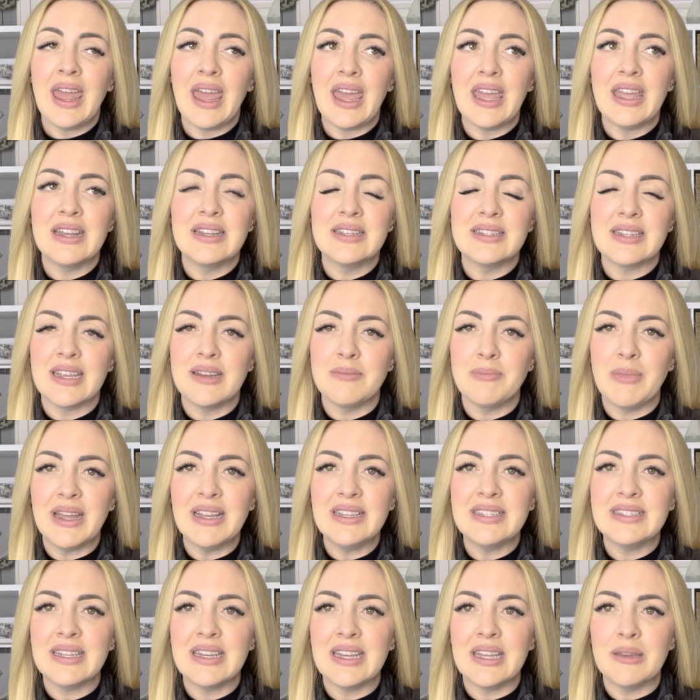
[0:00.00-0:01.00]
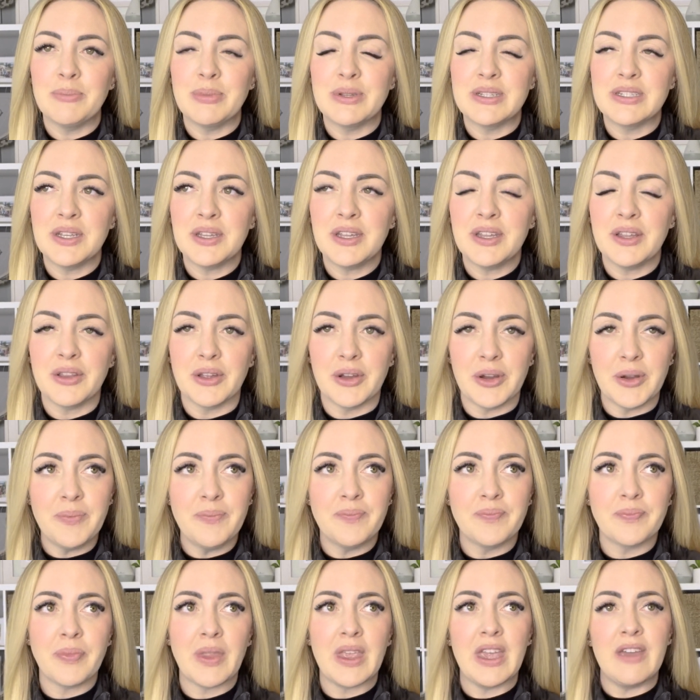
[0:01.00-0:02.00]
And in my city in particular,
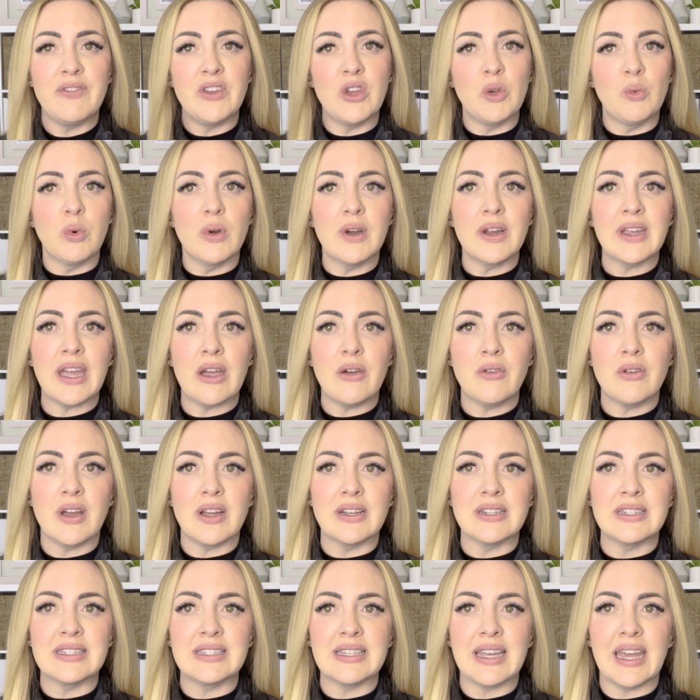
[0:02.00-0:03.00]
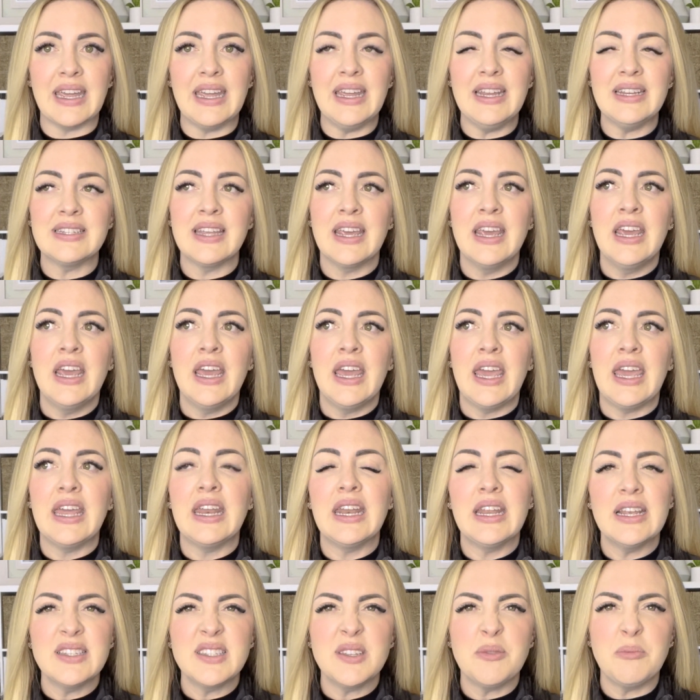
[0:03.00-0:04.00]
if you work out on site,
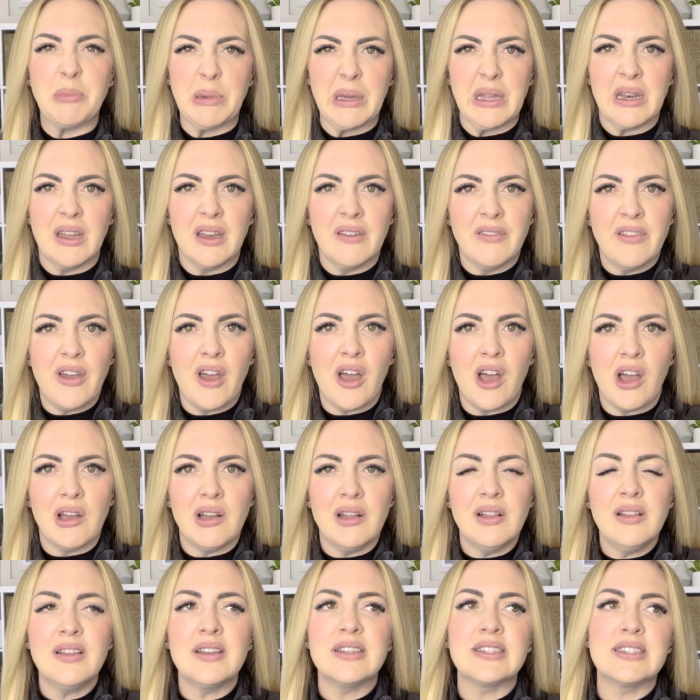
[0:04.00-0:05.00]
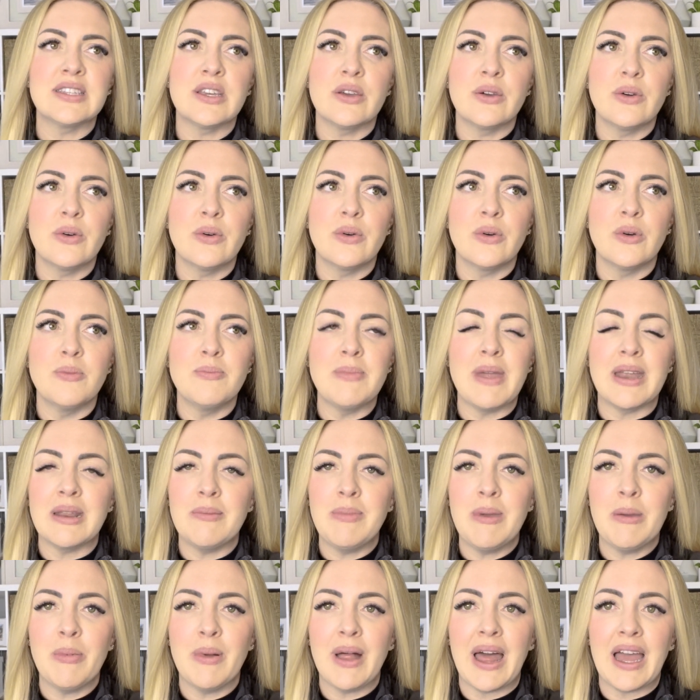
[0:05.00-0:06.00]
it is a bit of a haul. So many
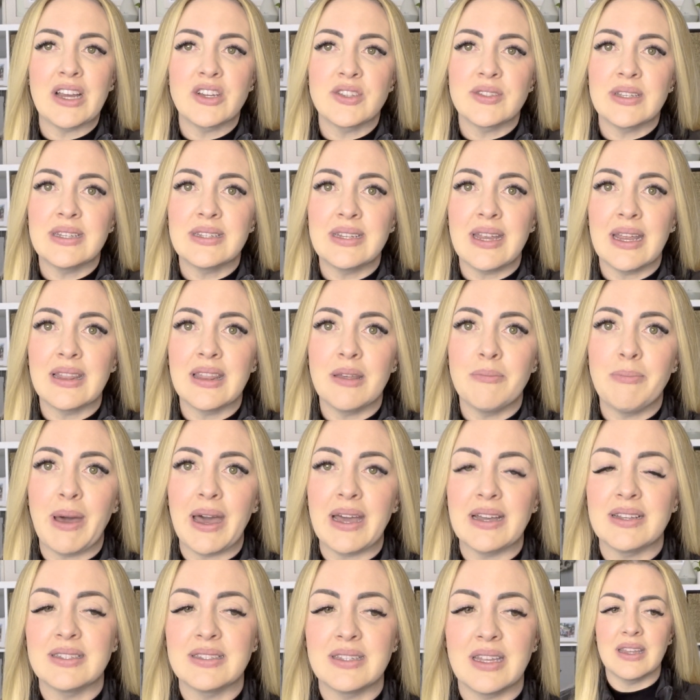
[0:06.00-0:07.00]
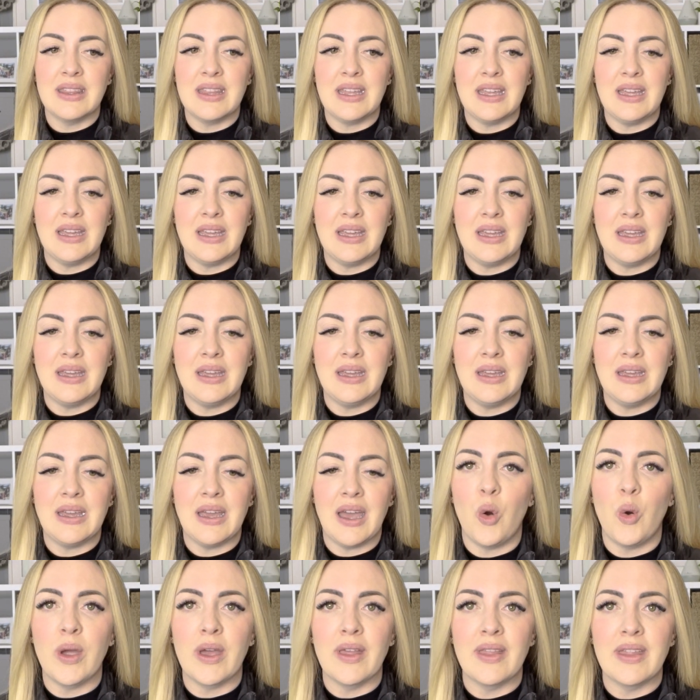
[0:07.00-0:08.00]
people actually take the bus. The
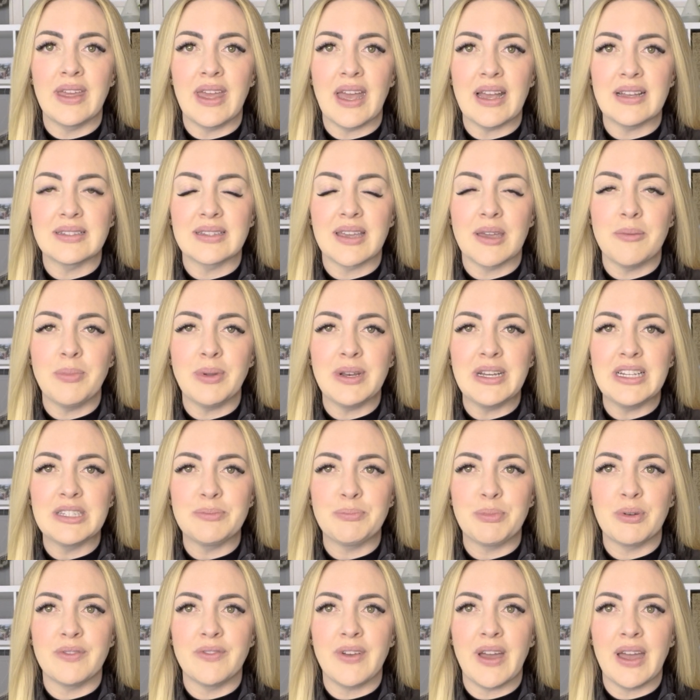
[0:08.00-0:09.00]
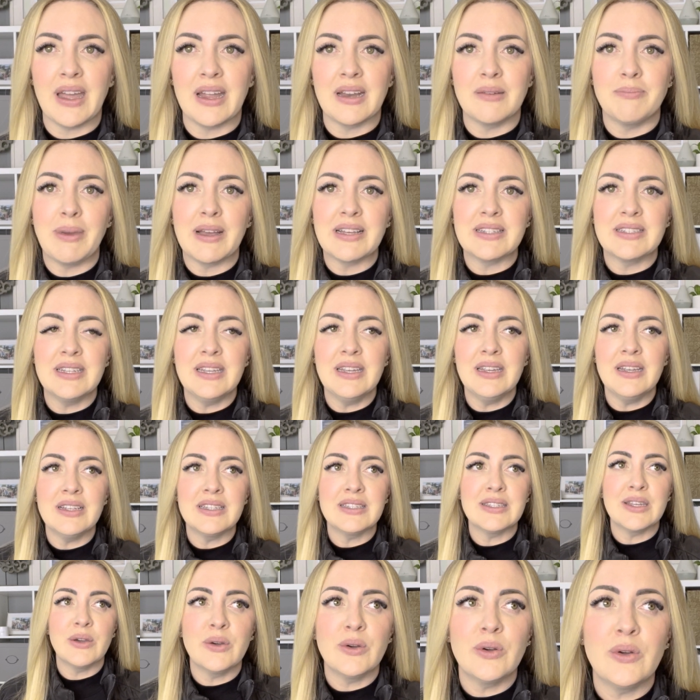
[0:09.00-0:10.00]
oil and gas companies provide busing,
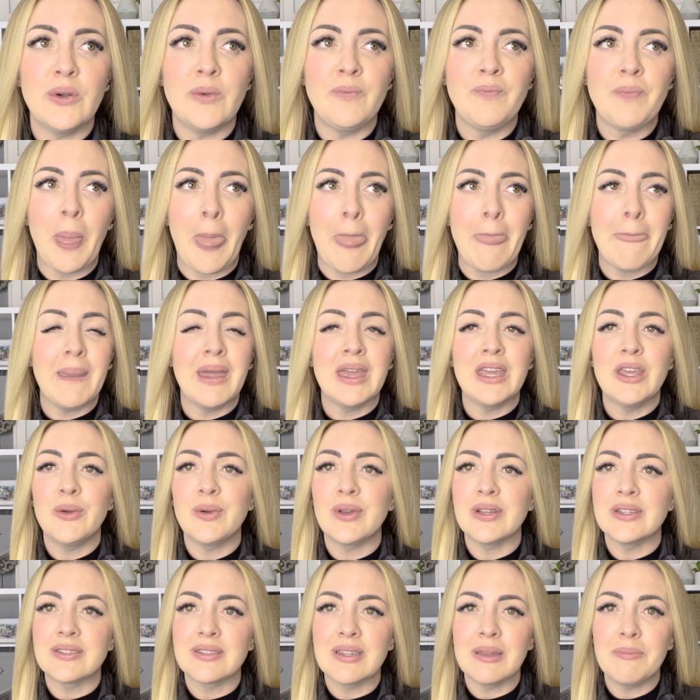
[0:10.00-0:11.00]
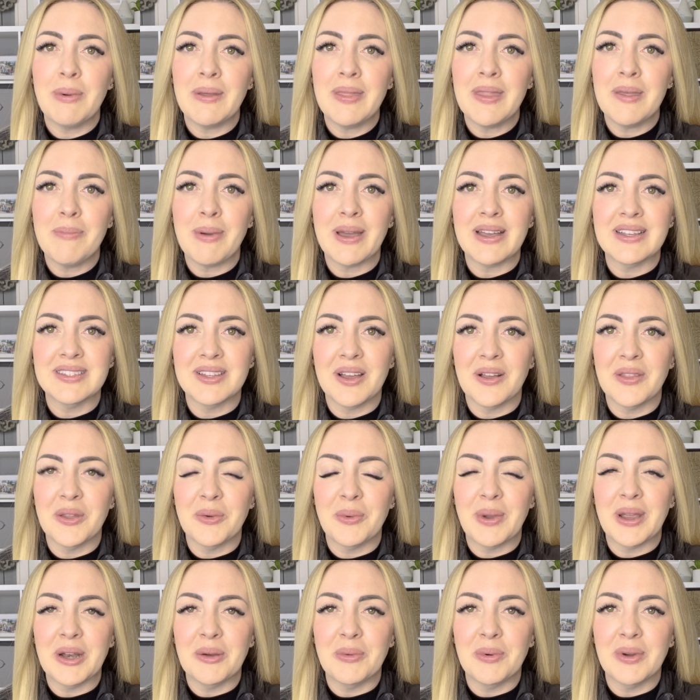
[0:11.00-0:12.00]
so you could sleep on the bus on the
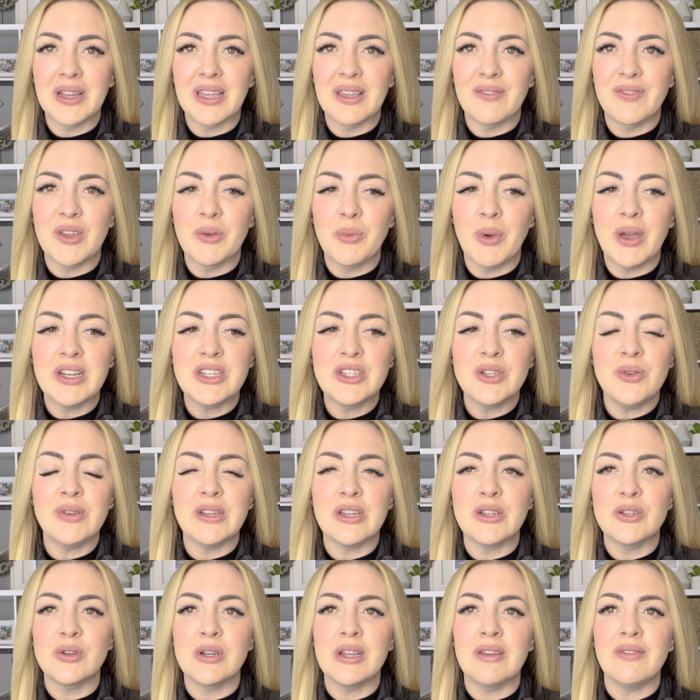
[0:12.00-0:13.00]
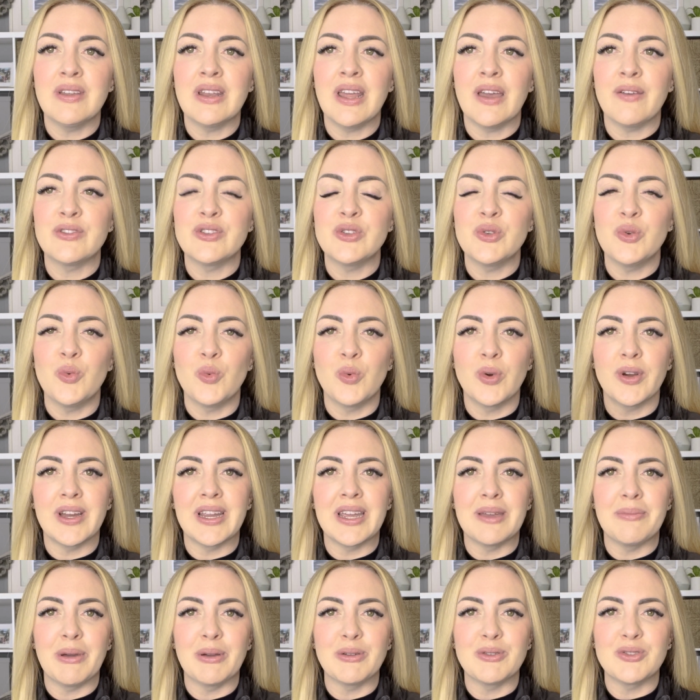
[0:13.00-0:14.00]
way to work if you want to, and you don't even have to
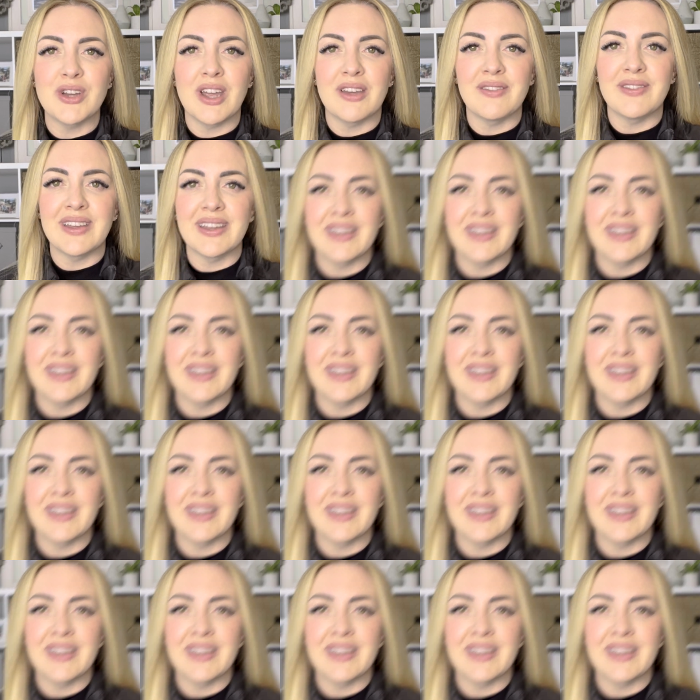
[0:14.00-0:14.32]
worry about traffic.